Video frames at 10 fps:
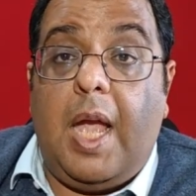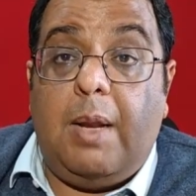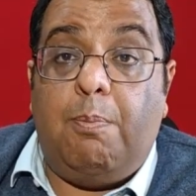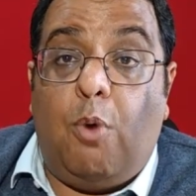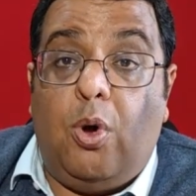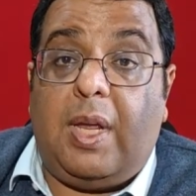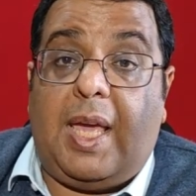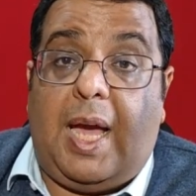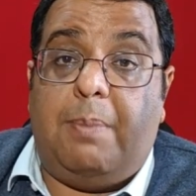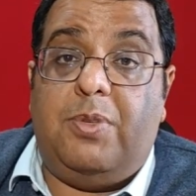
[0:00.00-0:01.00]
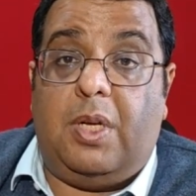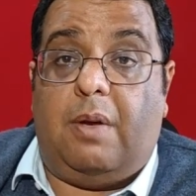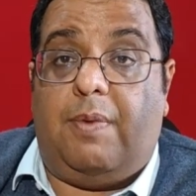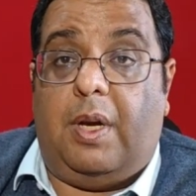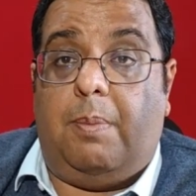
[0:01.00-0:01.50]
and more cabs
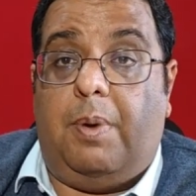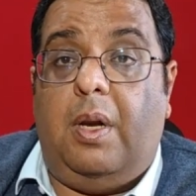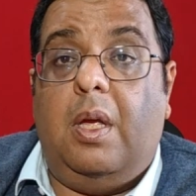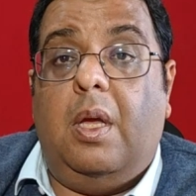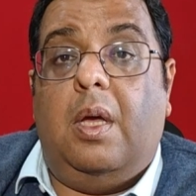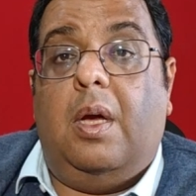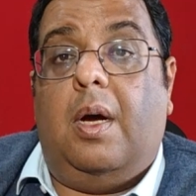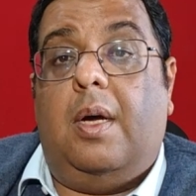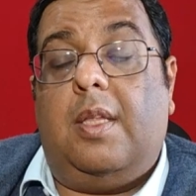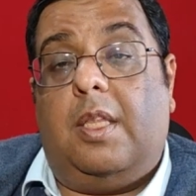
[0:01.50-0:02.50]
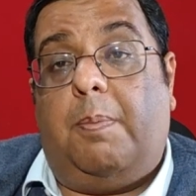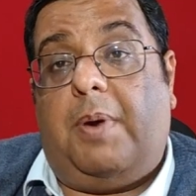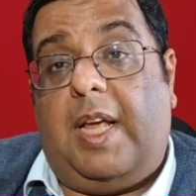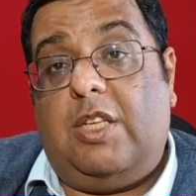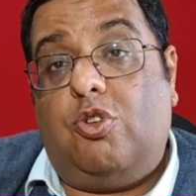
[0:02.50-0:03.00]
are available, then the
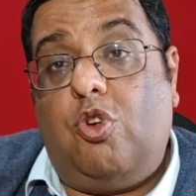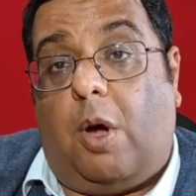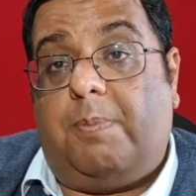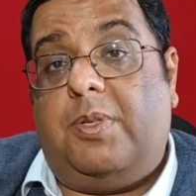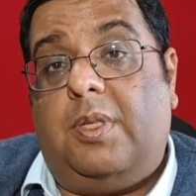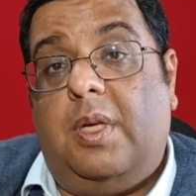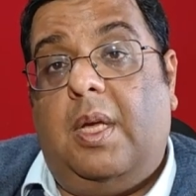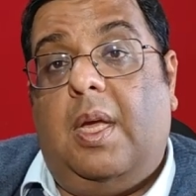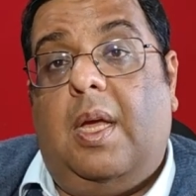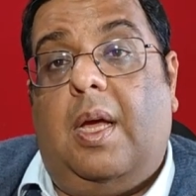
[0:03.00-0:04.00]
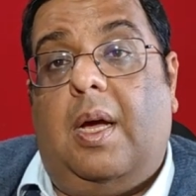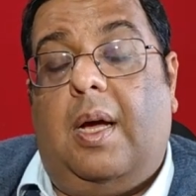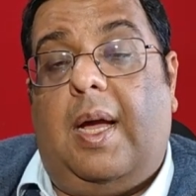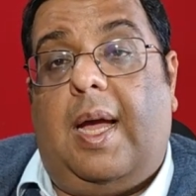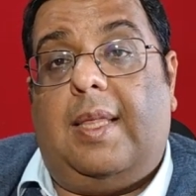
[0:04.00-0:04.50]
price drops.
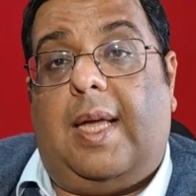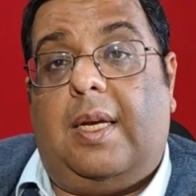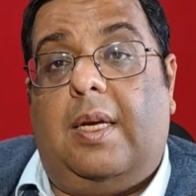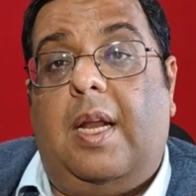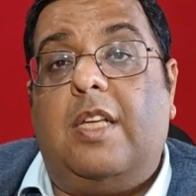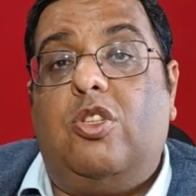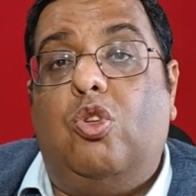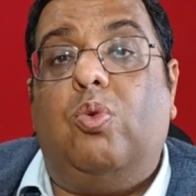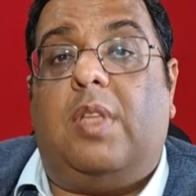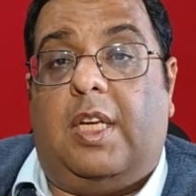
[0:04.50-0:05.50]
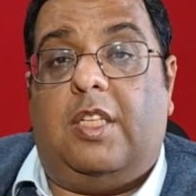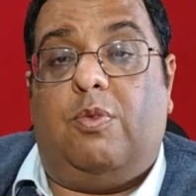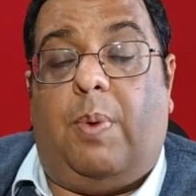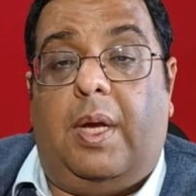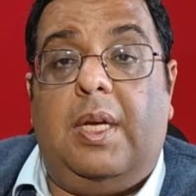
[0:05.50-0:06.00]
And that does two
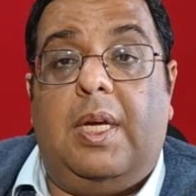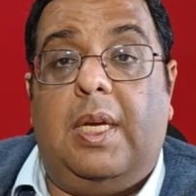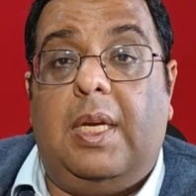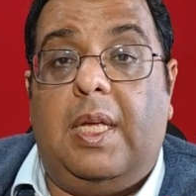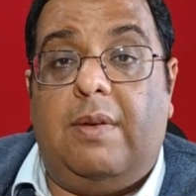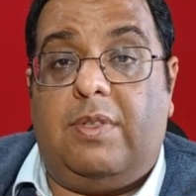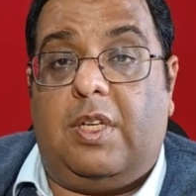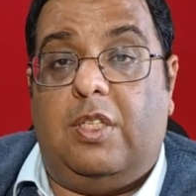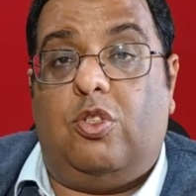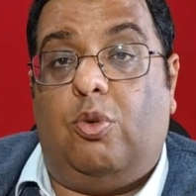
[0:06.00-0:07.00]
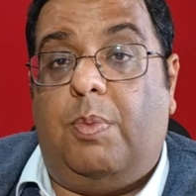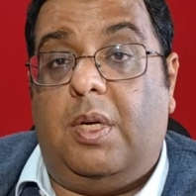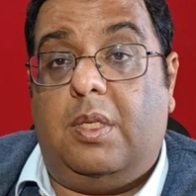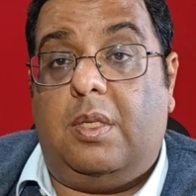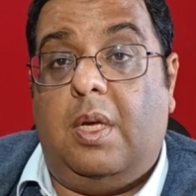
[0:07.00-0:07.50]
things. One, it gives
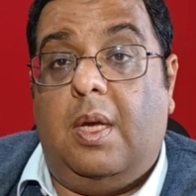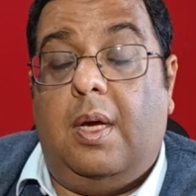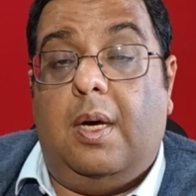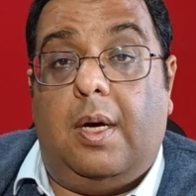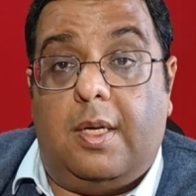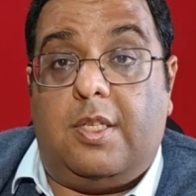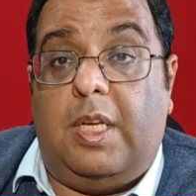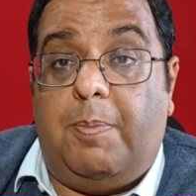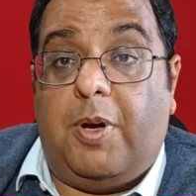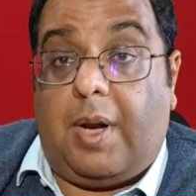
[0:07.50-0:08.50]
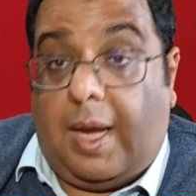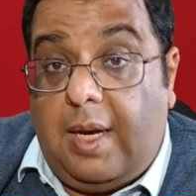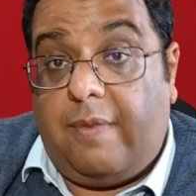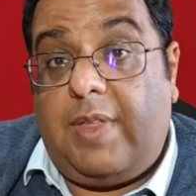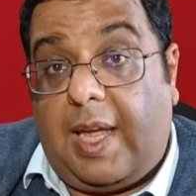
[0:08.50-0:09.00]
consumers a cheaper
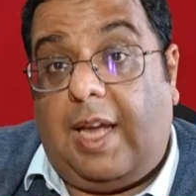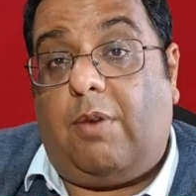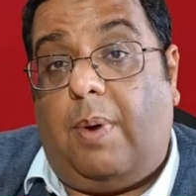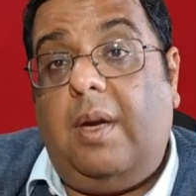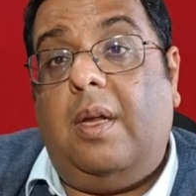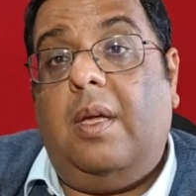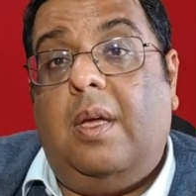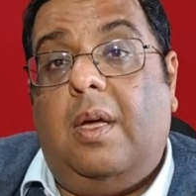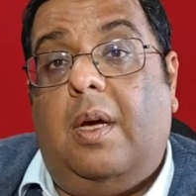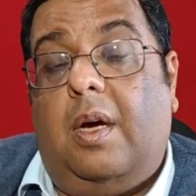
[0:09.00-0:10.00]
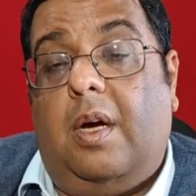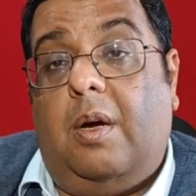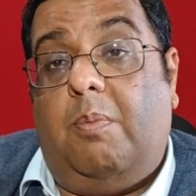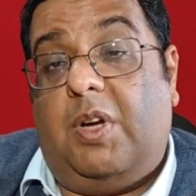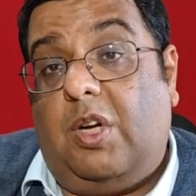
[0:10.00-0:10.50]
ride if they get one.
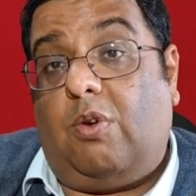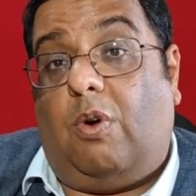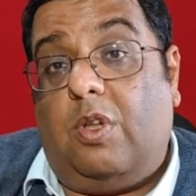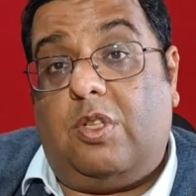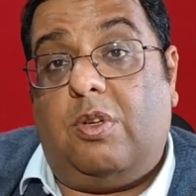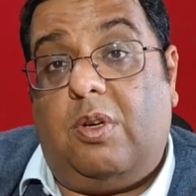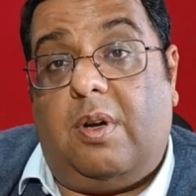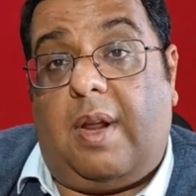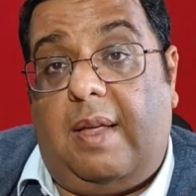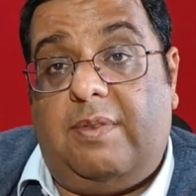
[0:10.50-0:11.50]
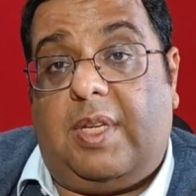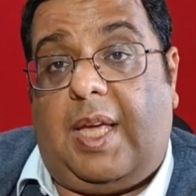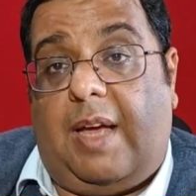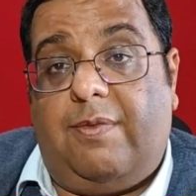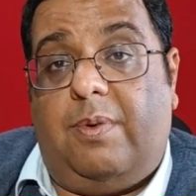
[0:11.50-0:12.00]
But it also drives
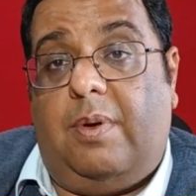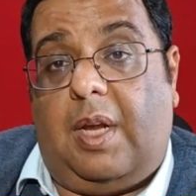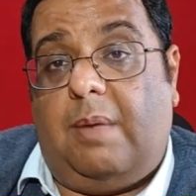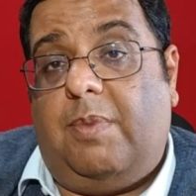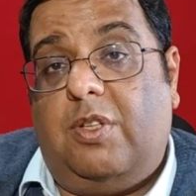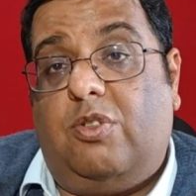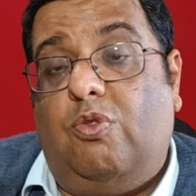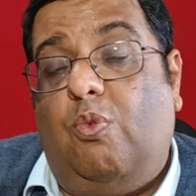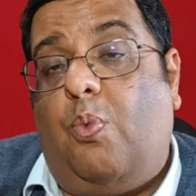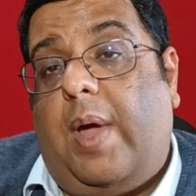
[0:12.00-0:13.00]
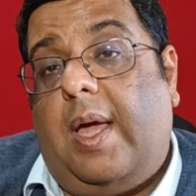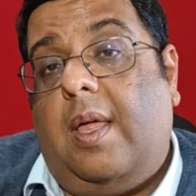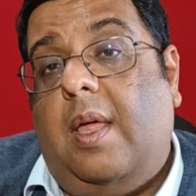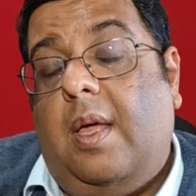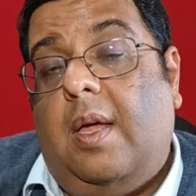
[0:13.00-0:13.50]
cab drivers to
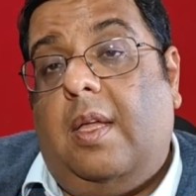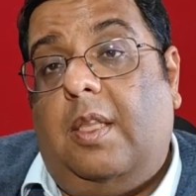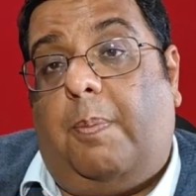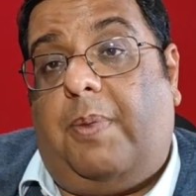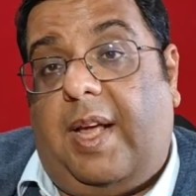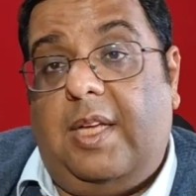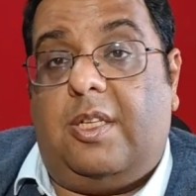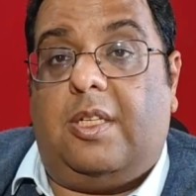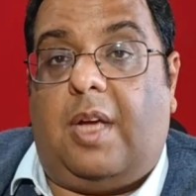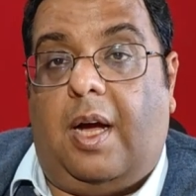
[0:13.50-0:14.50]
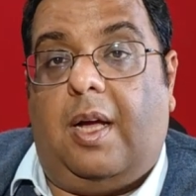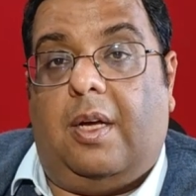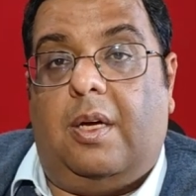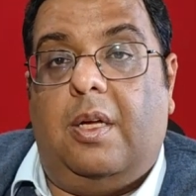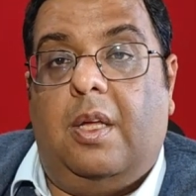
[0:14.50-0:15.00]
where the price is
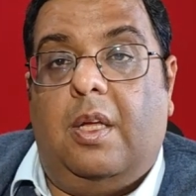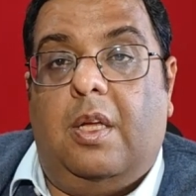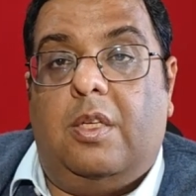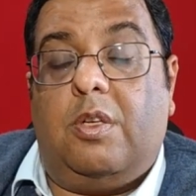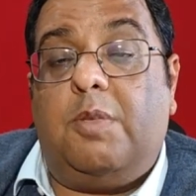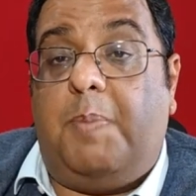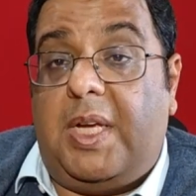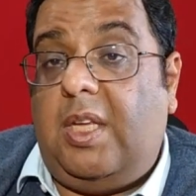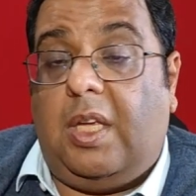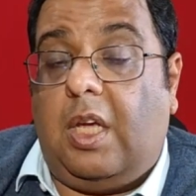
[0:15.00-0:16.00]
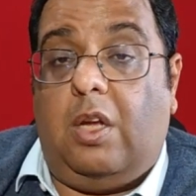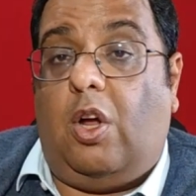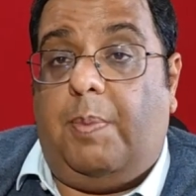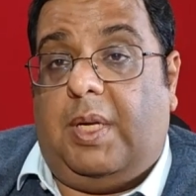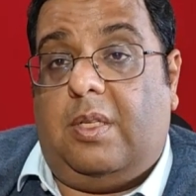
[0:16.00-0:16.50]
higher. So it's basic
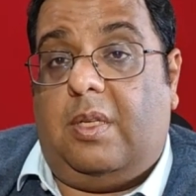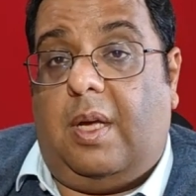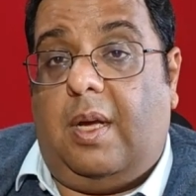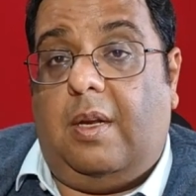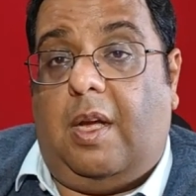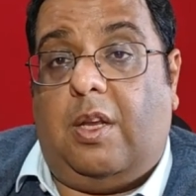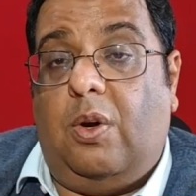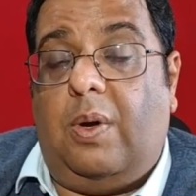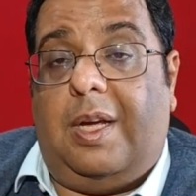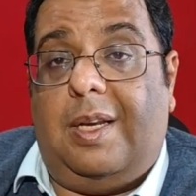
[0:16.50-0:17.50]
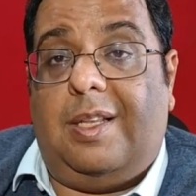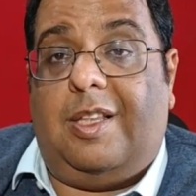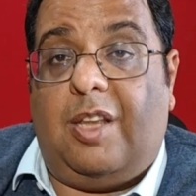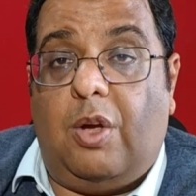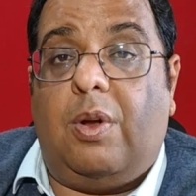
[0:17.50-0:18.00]
economics. And you know, in
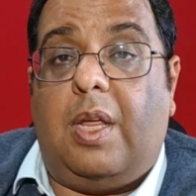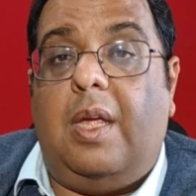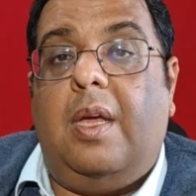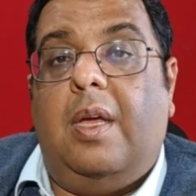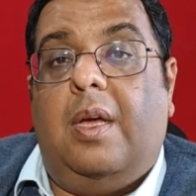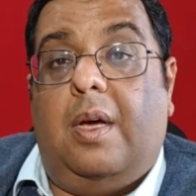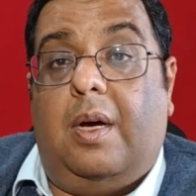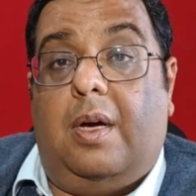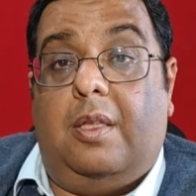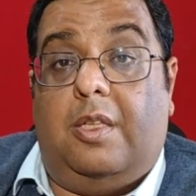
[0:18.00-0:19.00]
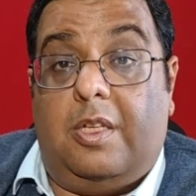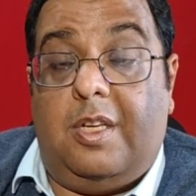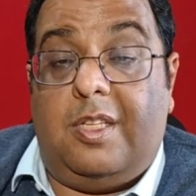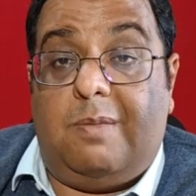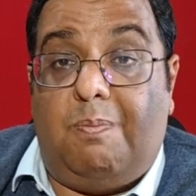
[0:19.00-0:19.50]
theory,
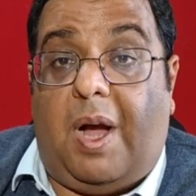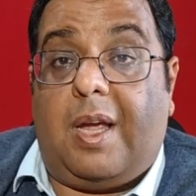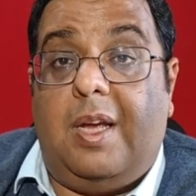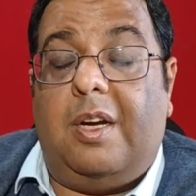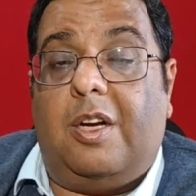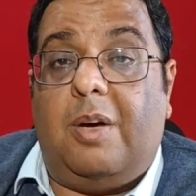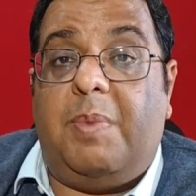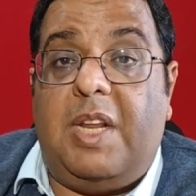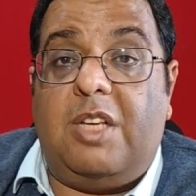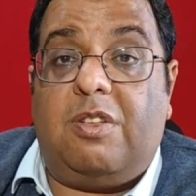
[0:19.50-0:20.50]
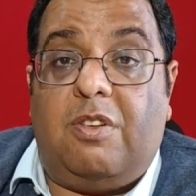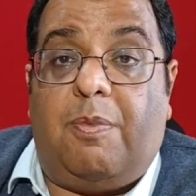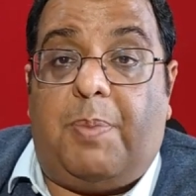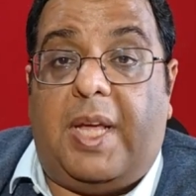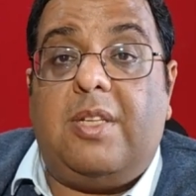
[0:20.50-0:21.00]
this is market determination
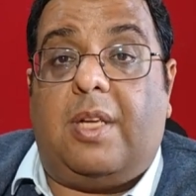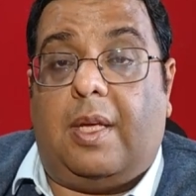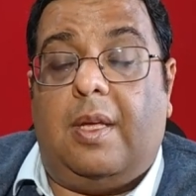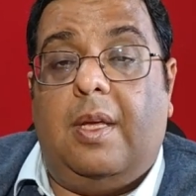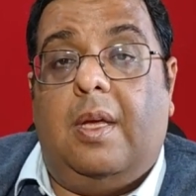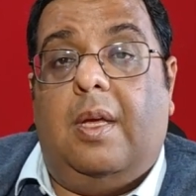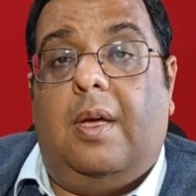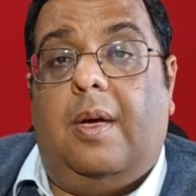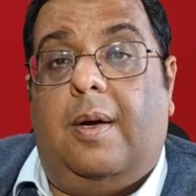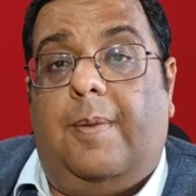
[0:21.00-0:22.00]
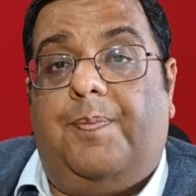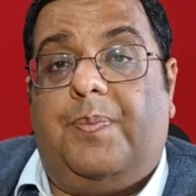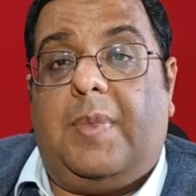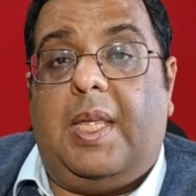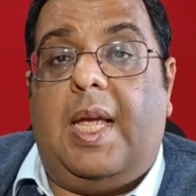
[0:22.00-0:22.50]
of pricing.
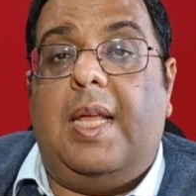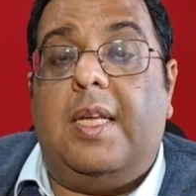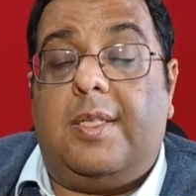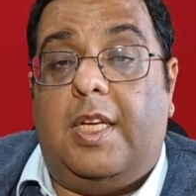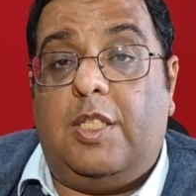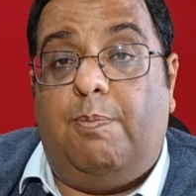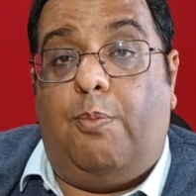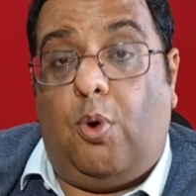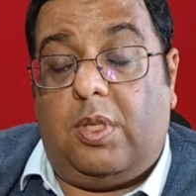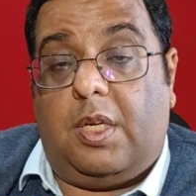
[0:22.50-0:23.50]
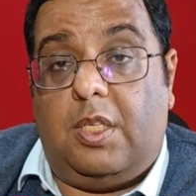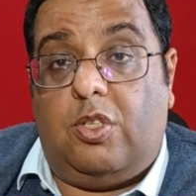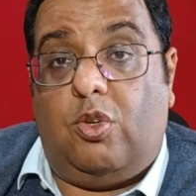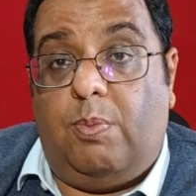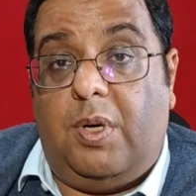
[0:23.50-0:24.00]
In a sense, both
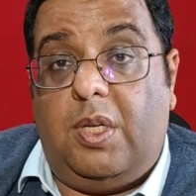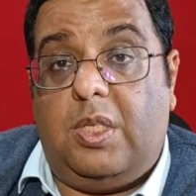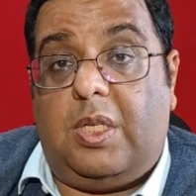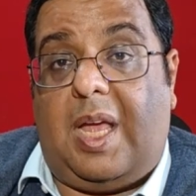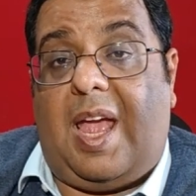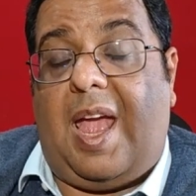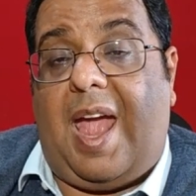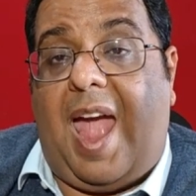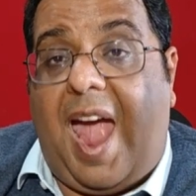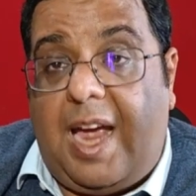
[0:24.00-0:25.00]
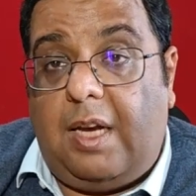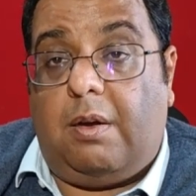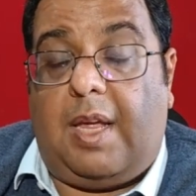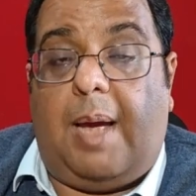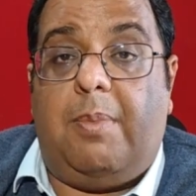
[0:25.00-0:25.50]
consumers
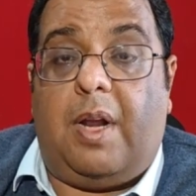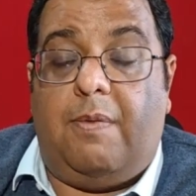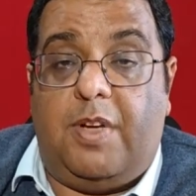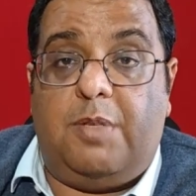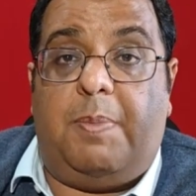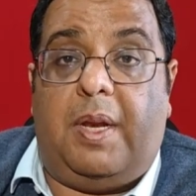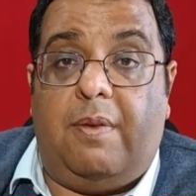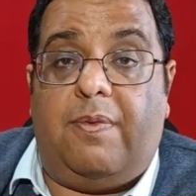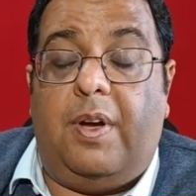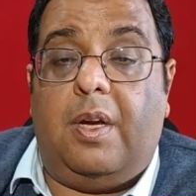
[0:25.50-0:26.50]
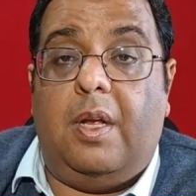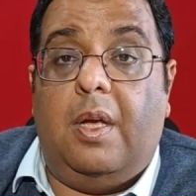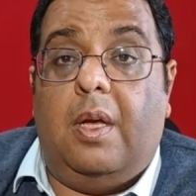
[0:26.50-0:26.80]
and cab drivers benefit.